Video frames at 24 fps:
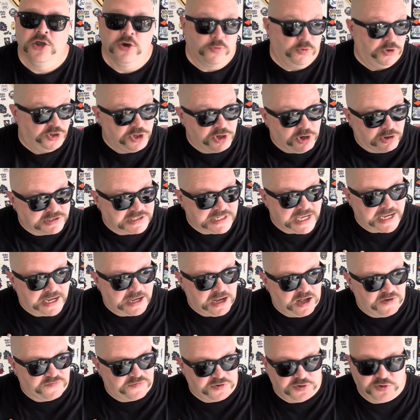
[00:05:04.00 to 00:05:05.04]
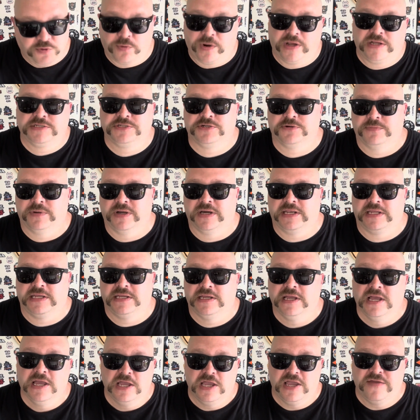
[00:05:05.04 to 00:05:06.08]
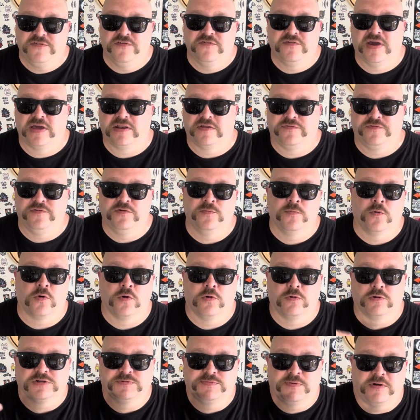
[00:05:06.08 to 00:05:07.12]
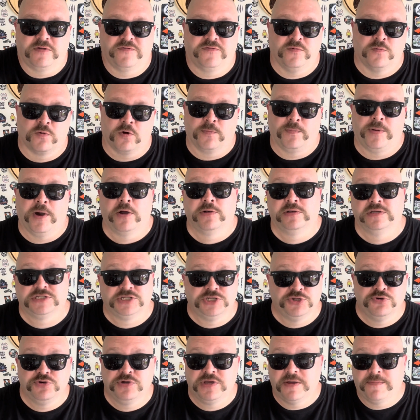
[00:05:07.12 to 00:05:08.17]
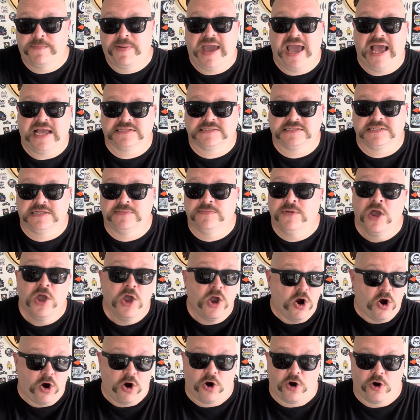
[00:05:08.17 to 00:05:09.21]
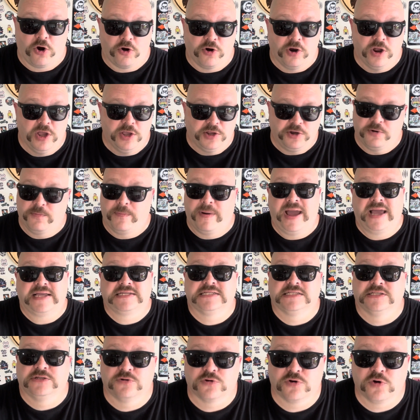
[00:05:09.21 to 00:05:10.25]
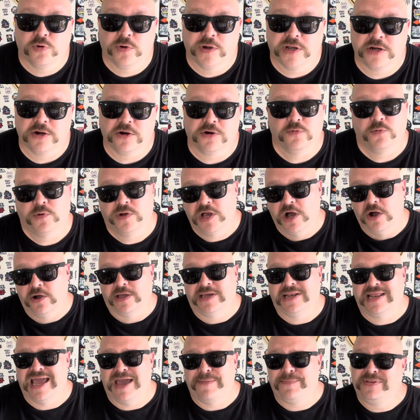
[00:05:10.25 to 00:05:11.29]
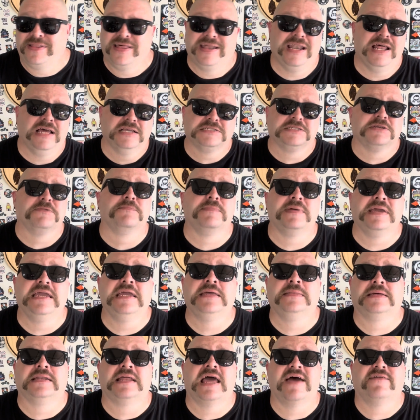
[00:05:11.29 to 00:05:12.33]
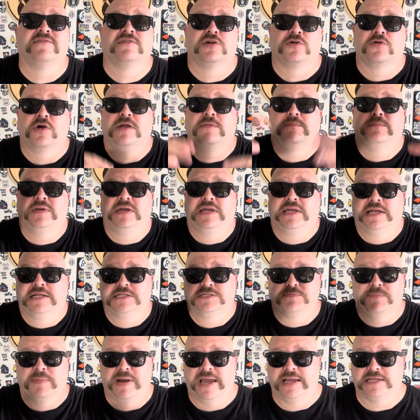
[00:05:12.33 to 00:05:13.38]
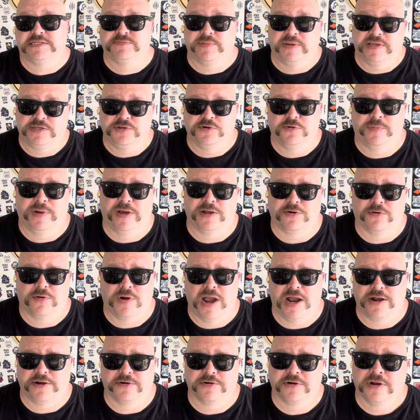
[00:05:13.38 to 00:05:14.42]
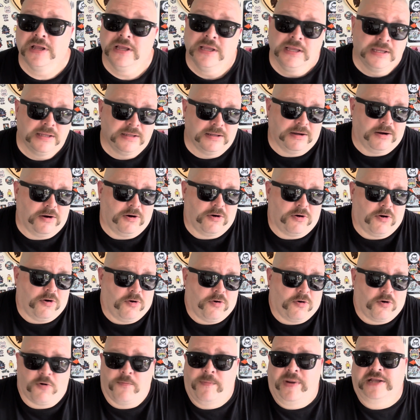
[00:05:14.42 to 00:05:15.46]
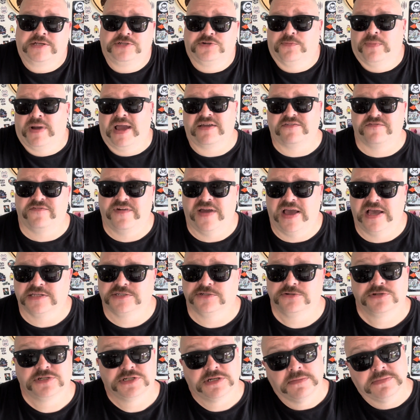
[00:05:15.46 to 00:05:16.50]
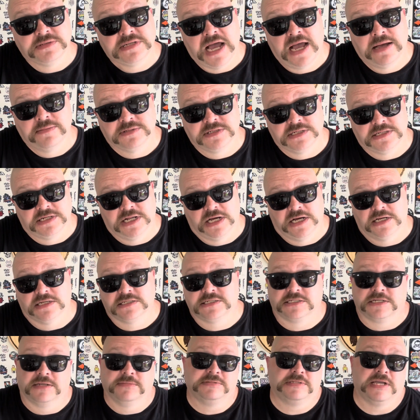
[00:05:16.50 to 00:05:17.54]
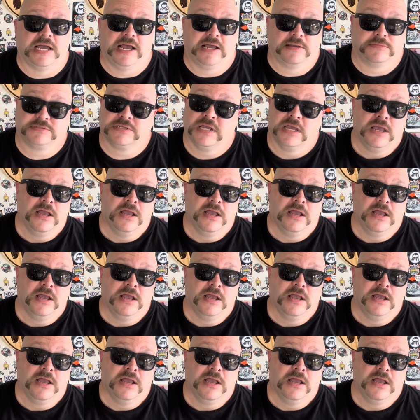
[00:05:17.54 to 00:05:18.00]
when you go take off and you race your buddy, if you've got a few more horsepower and a few more ponies and you can get past him, or your bike's a little quicker, we all get happy. That doesn't mean that having great big inch bikes makes you a better rider or makes your bike faster. Sometimes it does. Sometimes